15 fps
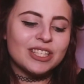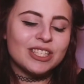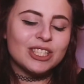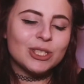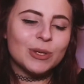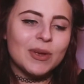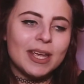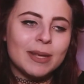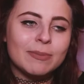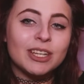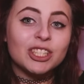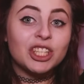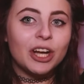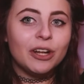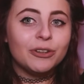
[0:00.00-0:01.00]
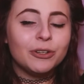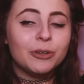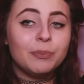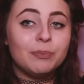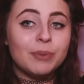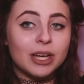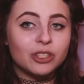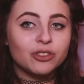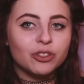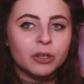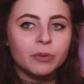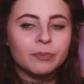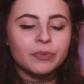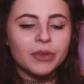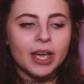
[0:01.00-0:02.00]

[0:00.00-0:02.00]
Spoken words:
So in my childhood bedroom,